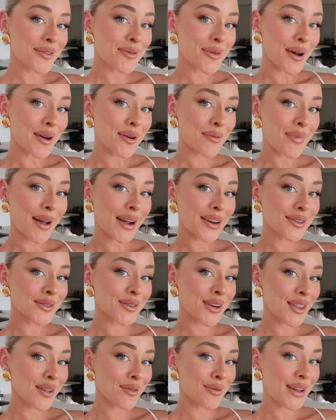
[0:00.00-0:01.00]
Welcome back to
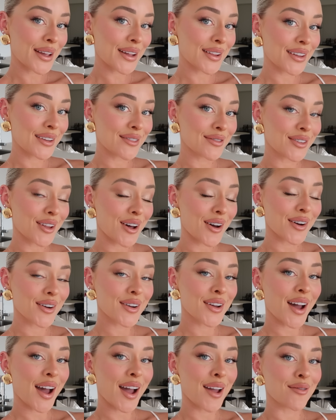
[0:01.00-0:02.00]
another weekly
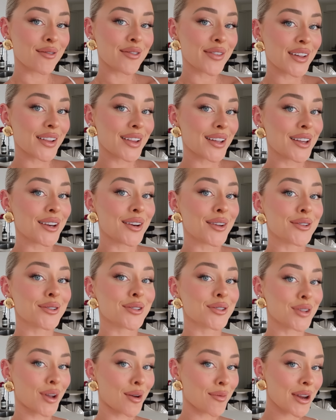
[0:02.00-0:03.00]
vlog. I'm feeling
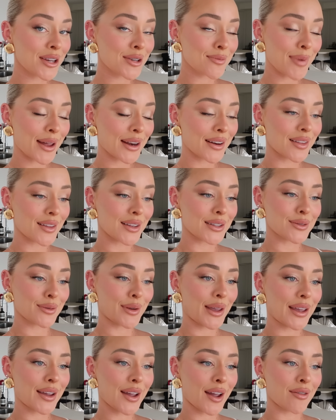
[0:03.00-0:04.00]
so much better this
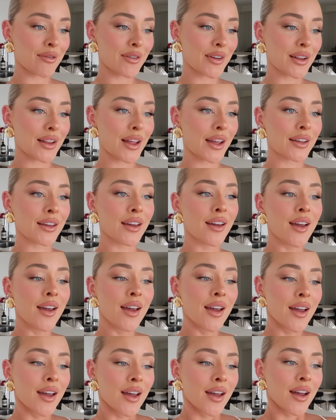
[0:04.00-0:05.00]
week. I feel like
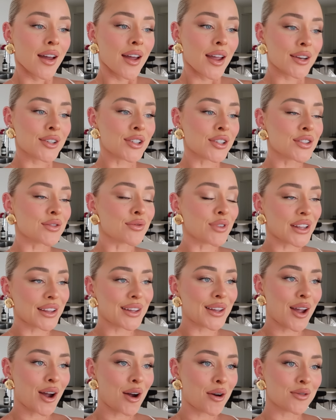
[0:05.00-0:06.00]
it just
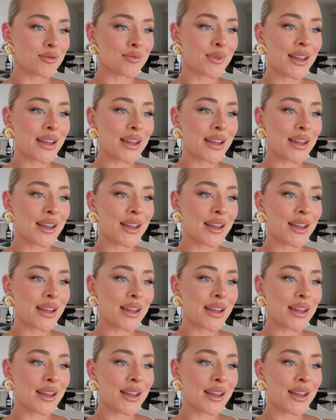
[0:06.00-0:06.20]
really helped